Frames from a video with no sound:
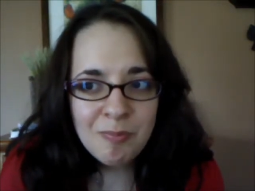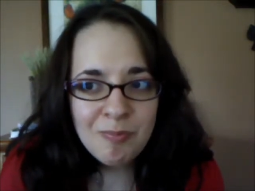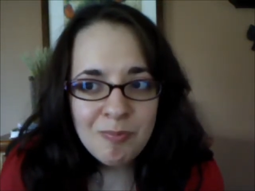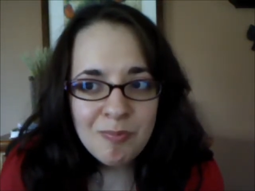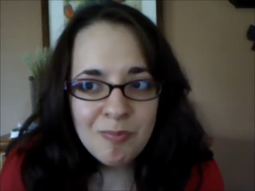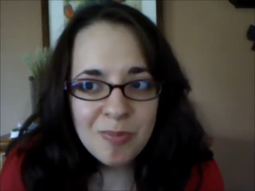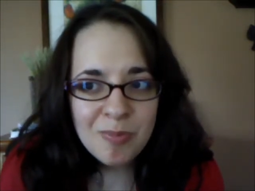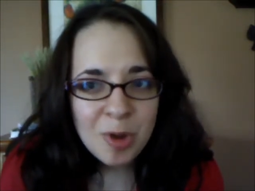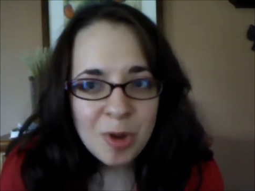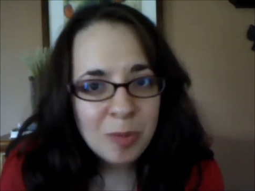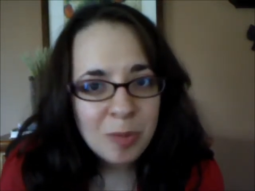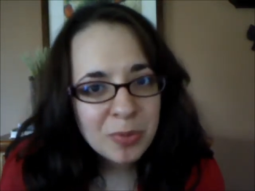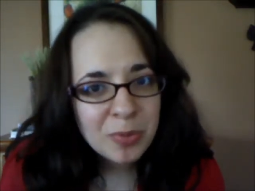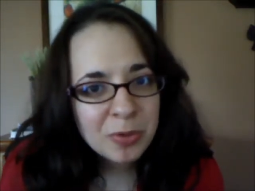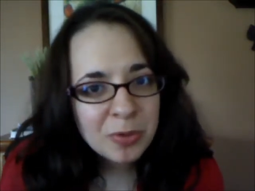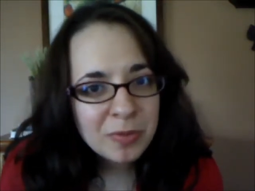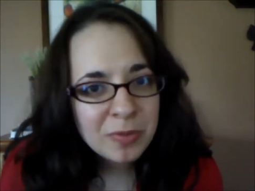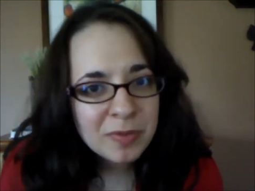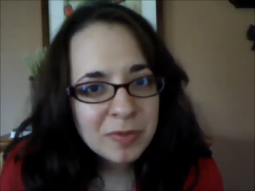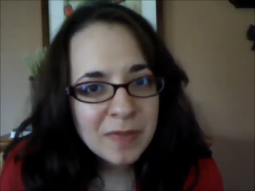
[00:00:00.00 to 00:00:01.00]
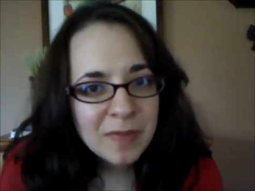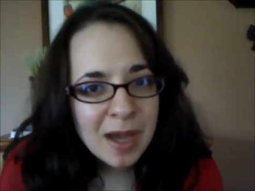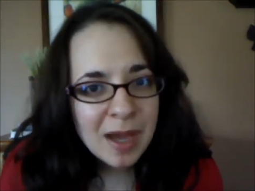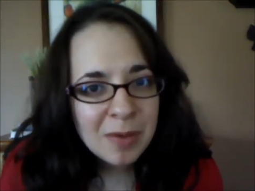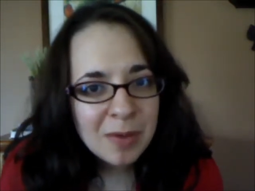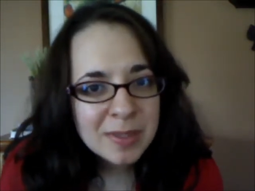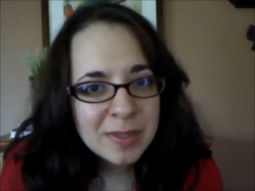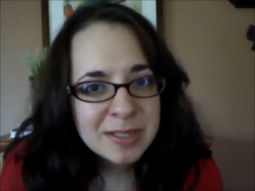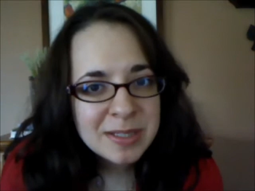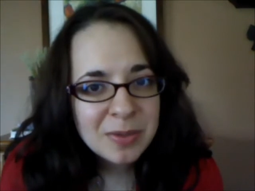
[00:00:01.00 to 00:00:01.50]
no proof of
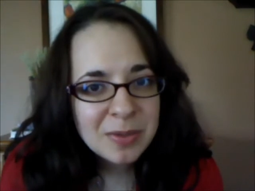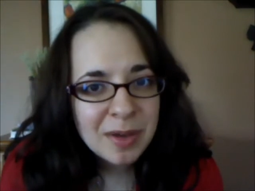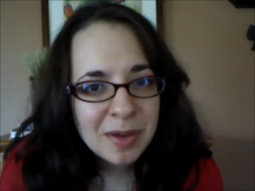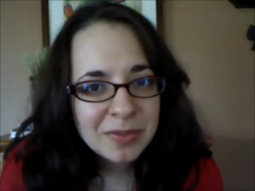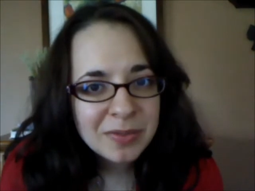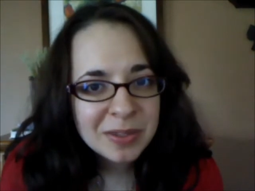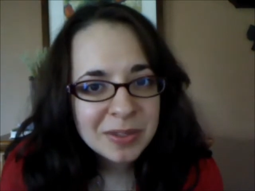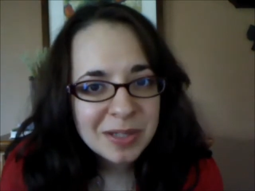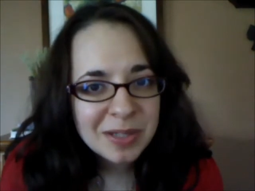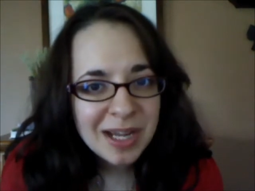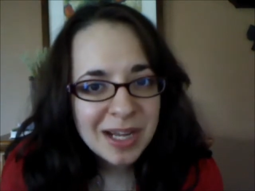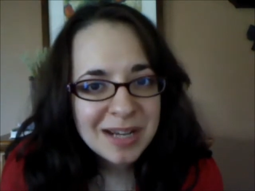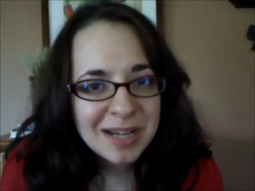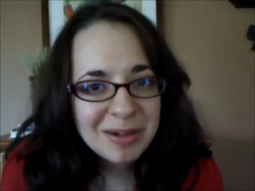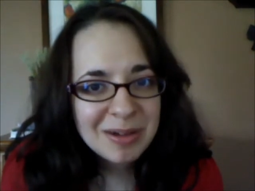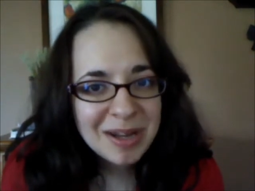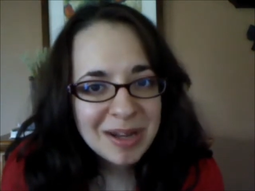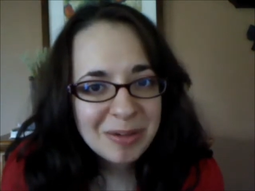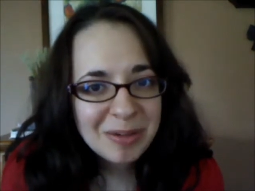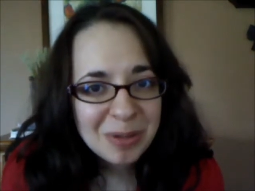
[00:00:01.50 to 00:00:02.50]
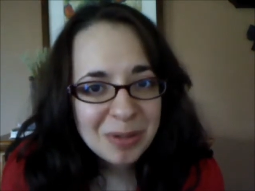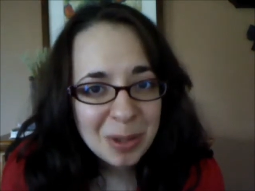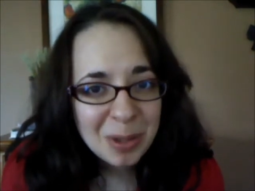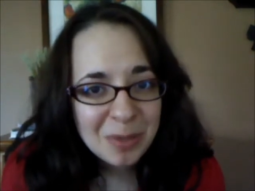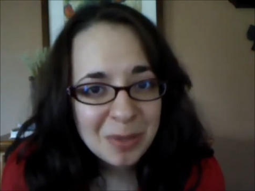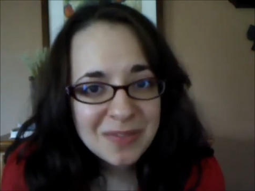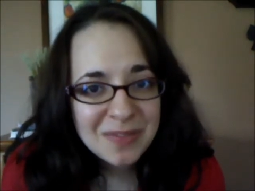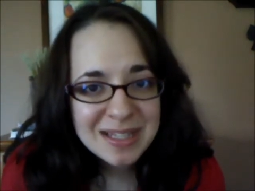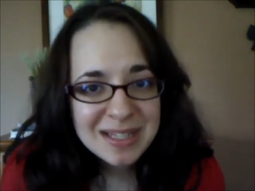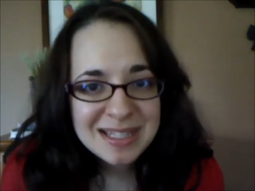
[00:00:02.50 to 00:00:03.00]
that whatsoever. I don't know
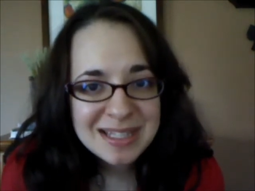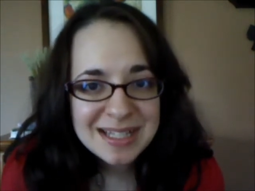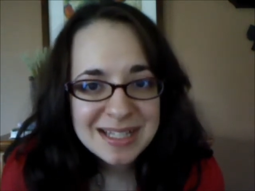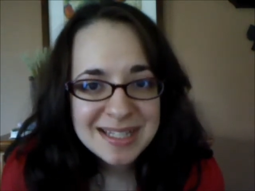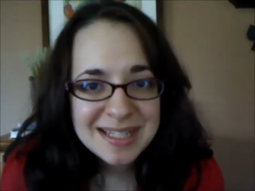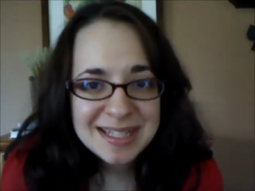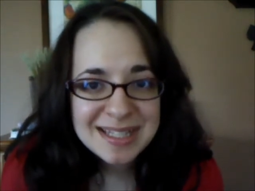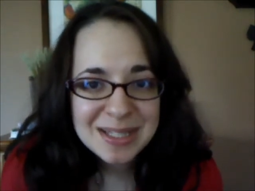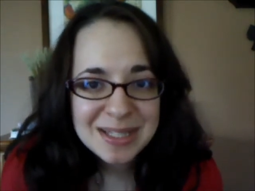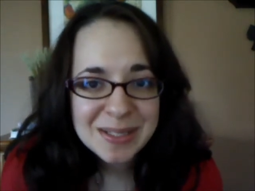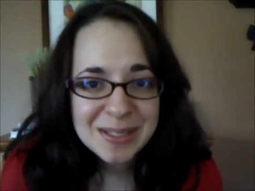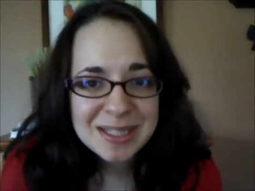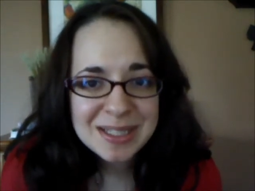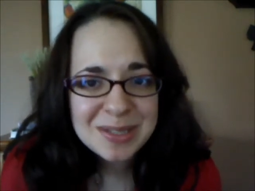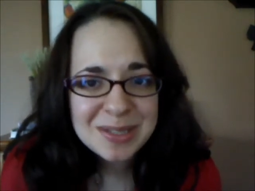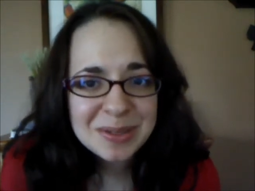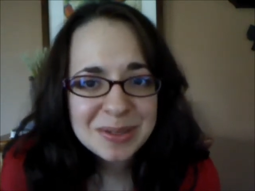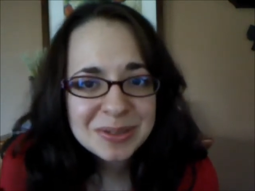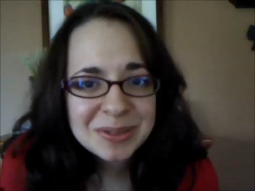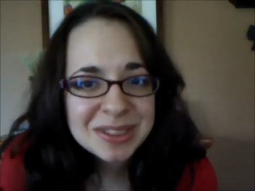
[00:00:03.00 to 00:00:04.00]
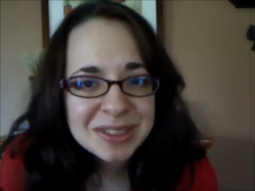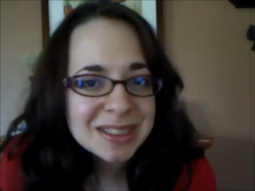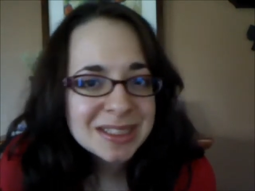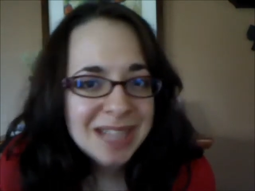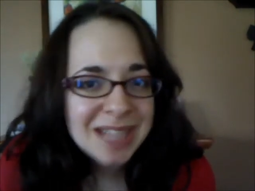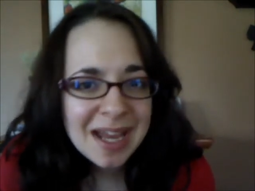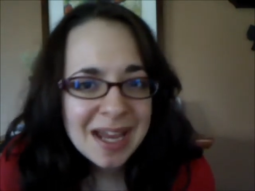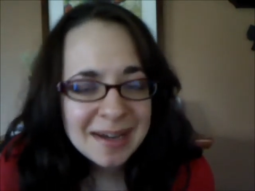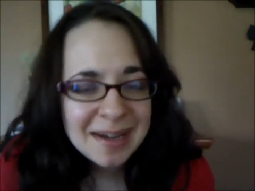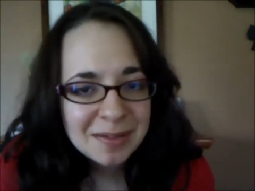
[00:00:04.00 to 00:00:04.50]
if that's necessarily true, just
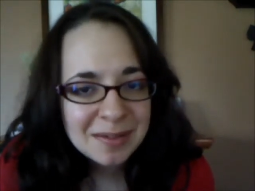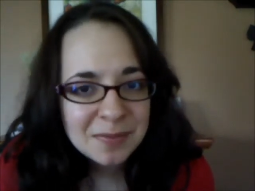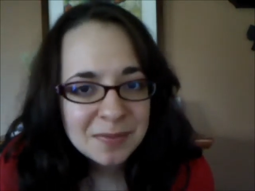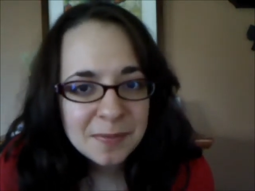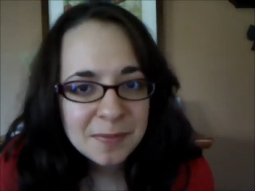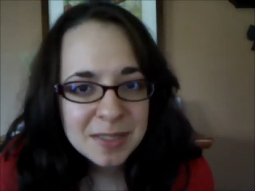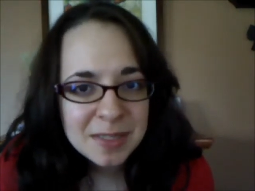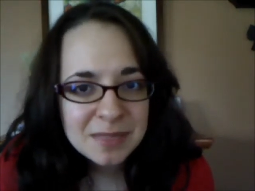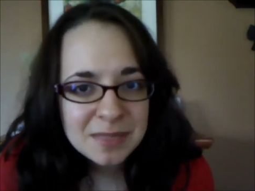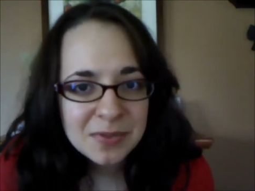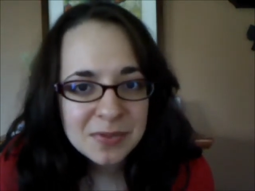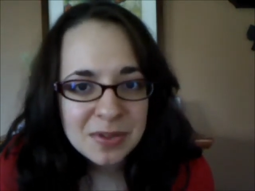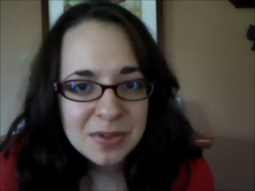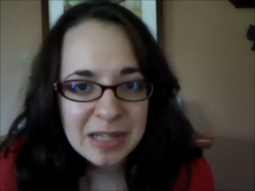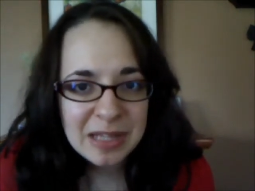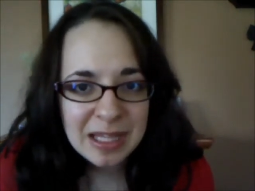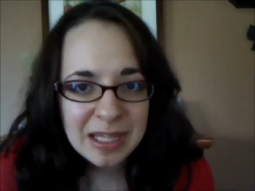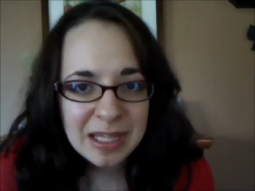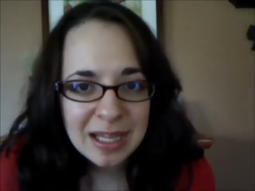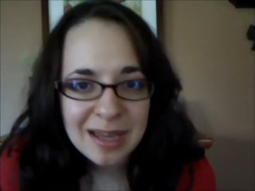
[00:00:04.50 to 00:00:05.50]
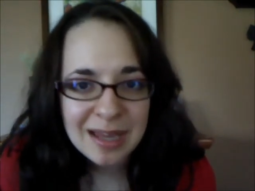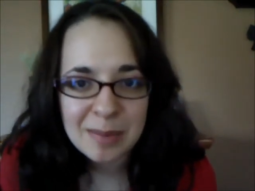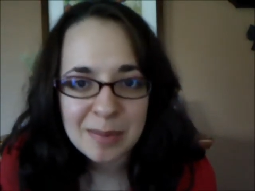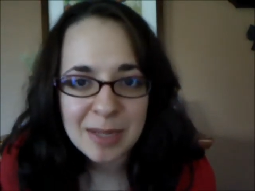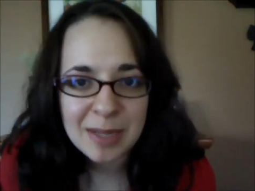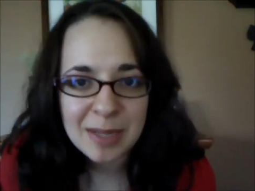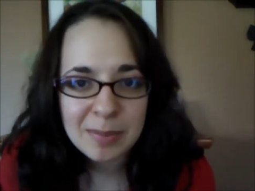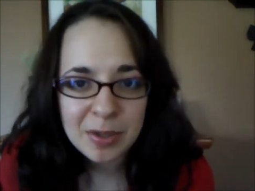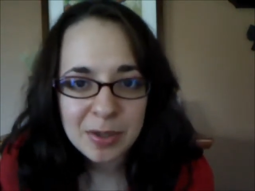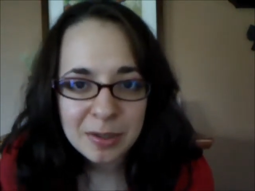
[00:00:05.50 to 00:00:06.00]
kind of wishful thinking on
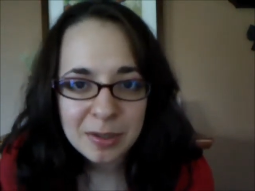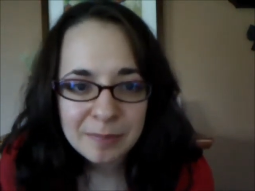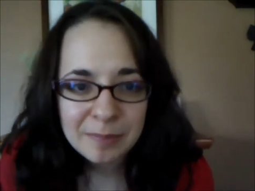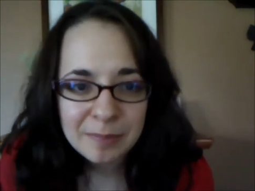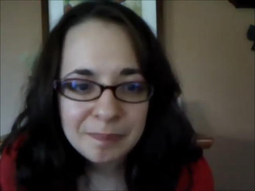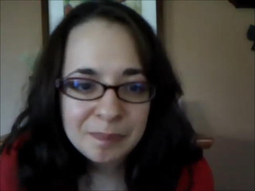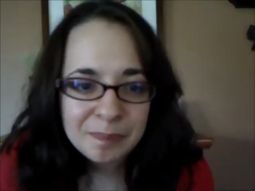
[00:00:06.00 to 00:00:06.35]
my part.